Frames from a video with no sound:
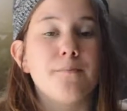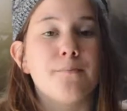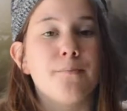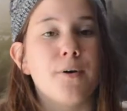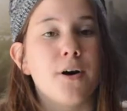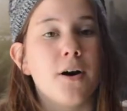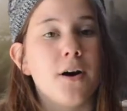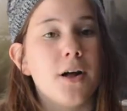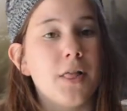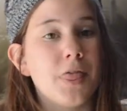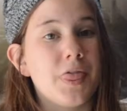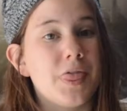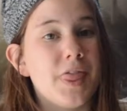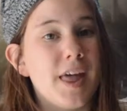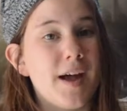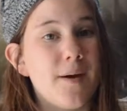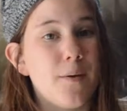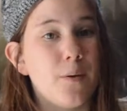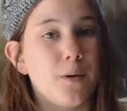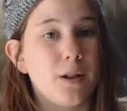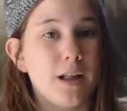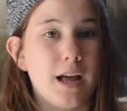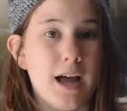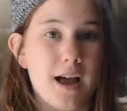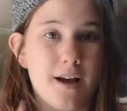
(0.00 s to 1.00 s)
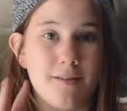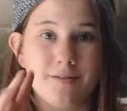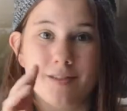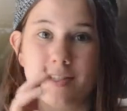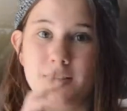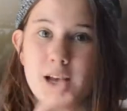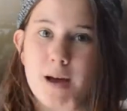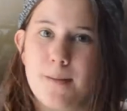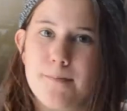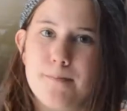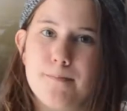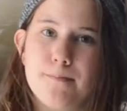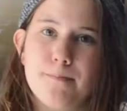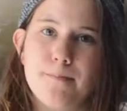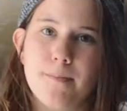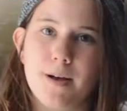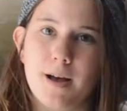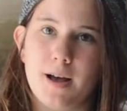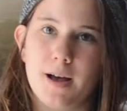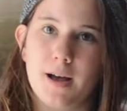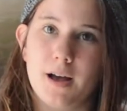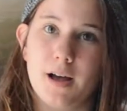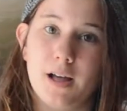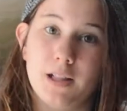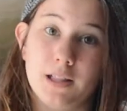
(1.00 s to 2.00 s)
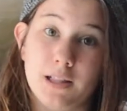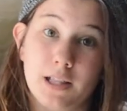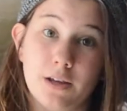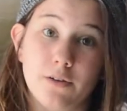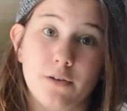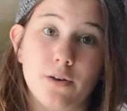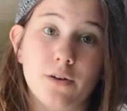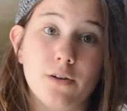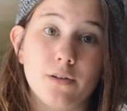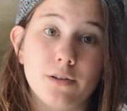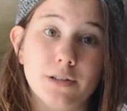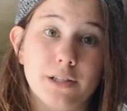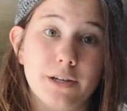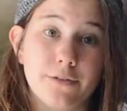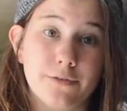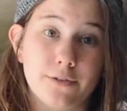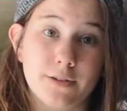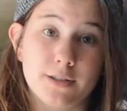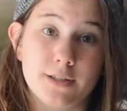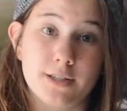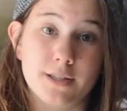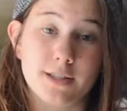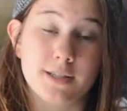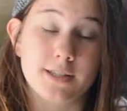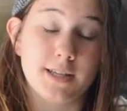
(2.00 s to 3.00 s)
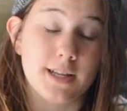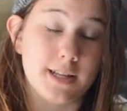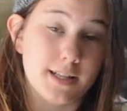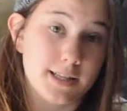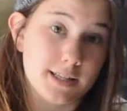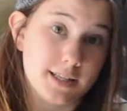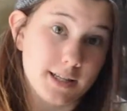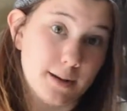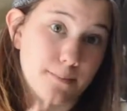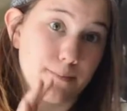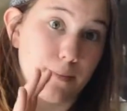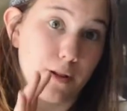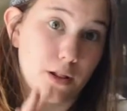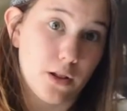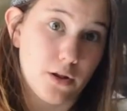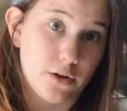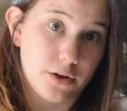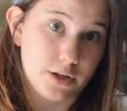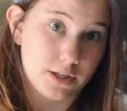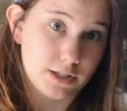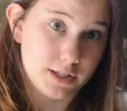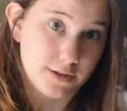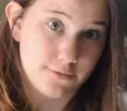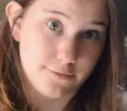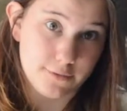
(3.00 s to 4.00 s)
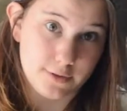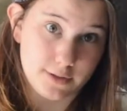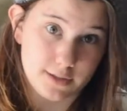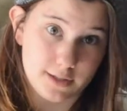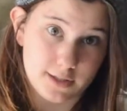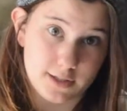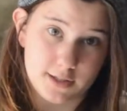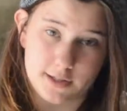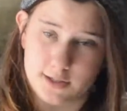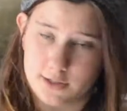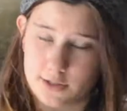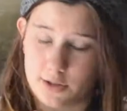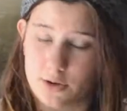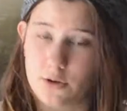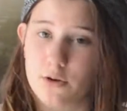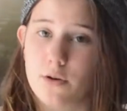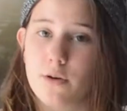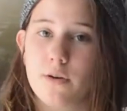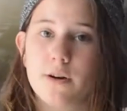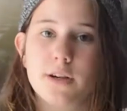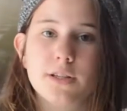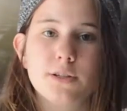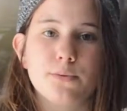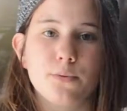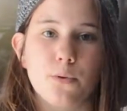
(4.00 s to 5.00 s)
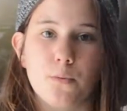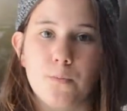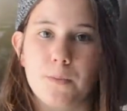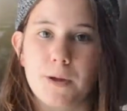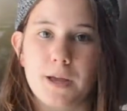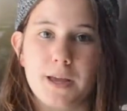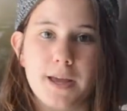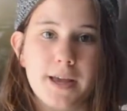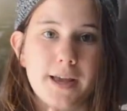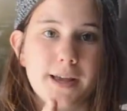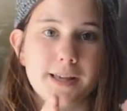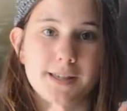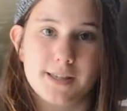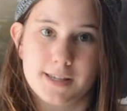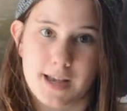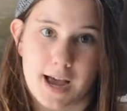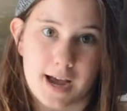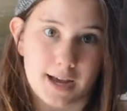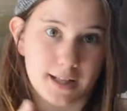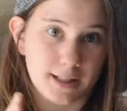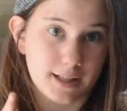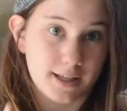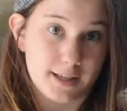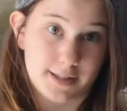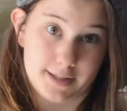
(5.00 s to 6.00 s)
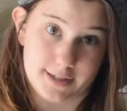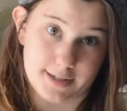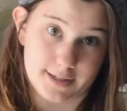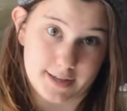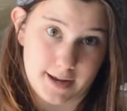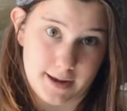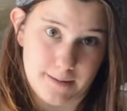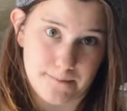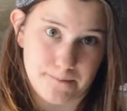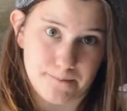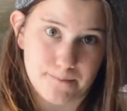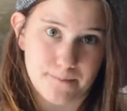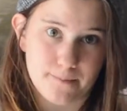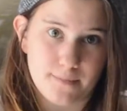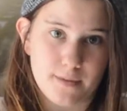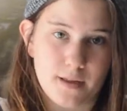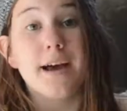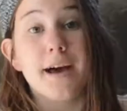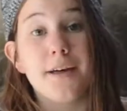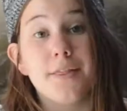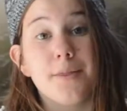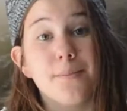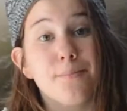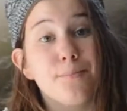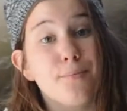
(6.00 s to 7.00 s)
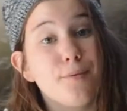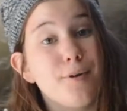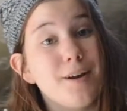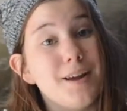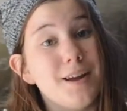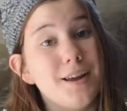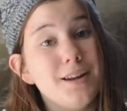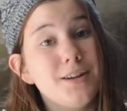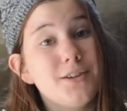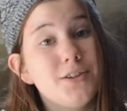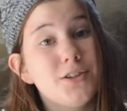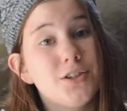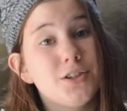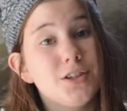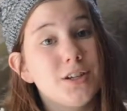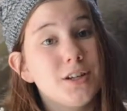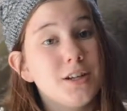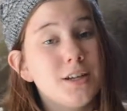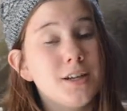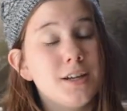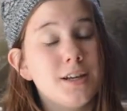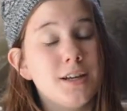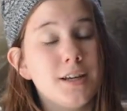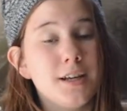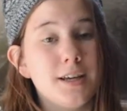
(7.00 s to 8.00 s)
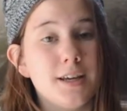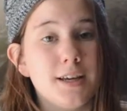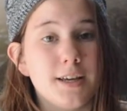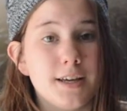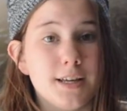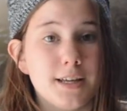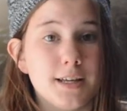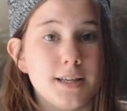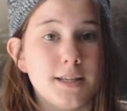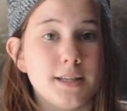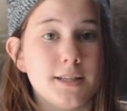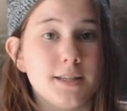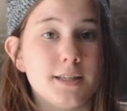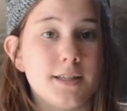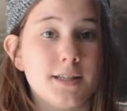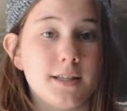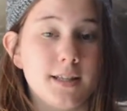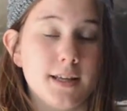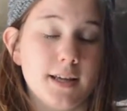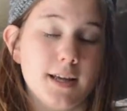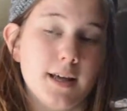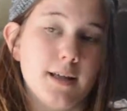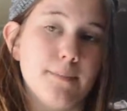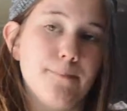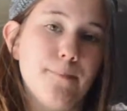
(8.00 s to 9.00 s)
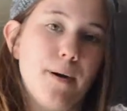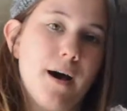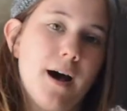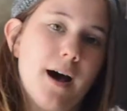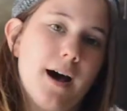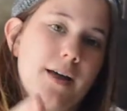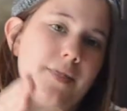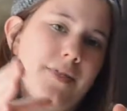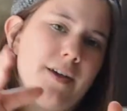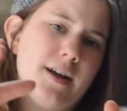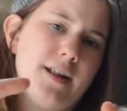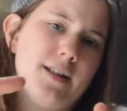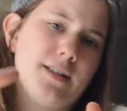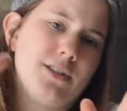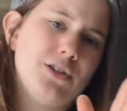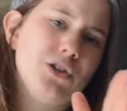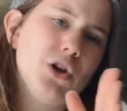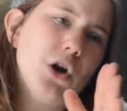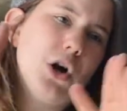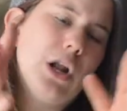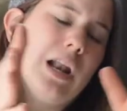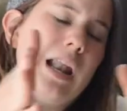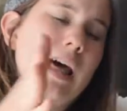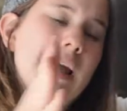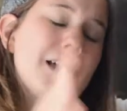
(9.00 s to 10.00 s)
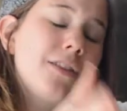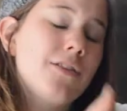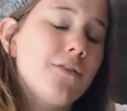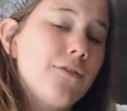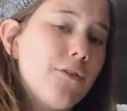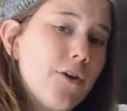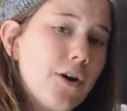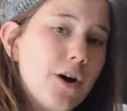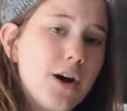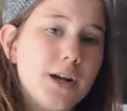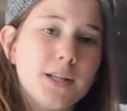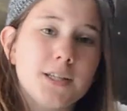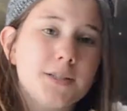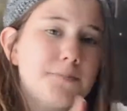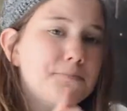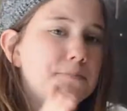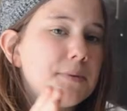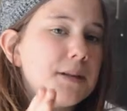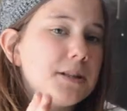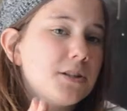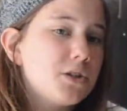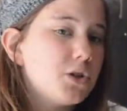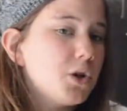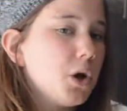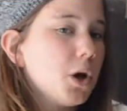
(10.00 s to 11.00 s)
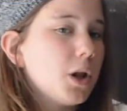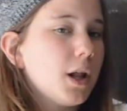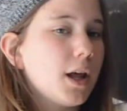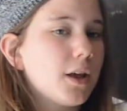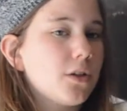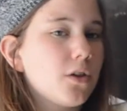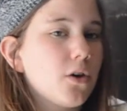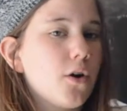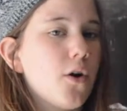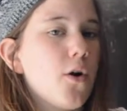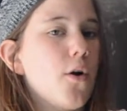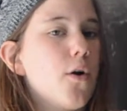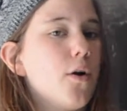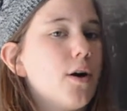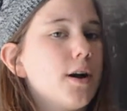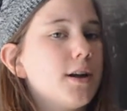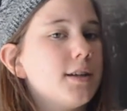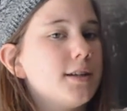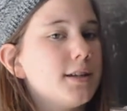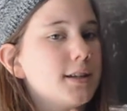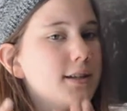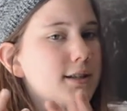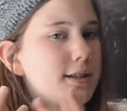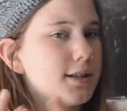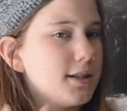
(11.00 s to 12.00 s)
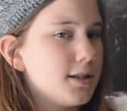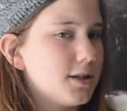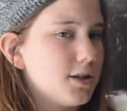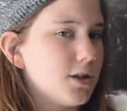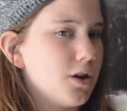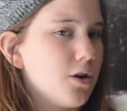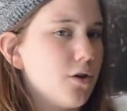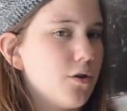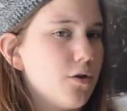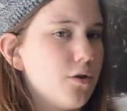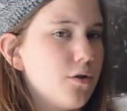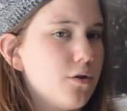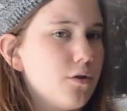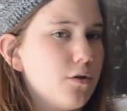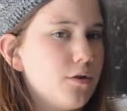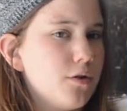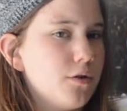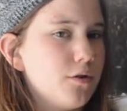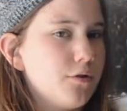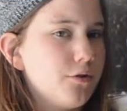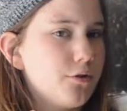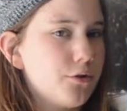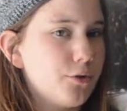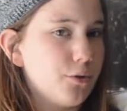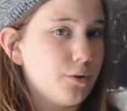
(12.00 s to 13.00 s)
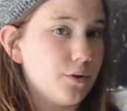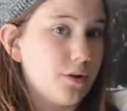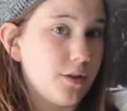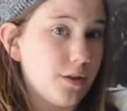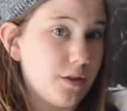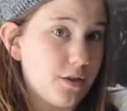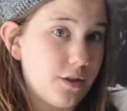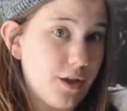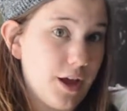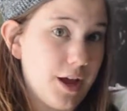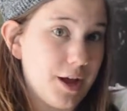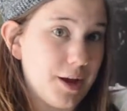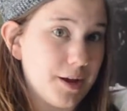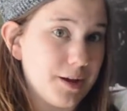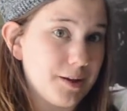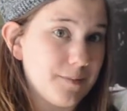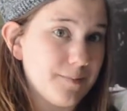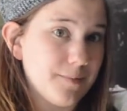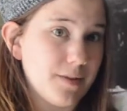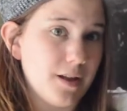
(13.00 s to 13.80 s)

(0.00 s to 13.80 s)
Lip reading: but they will have some lyrical differences and some melodic differences. The chorus will be exactly the same. Now the bridge is the part that's not like the verse, it's not like the chorus, it's its own sort of thing.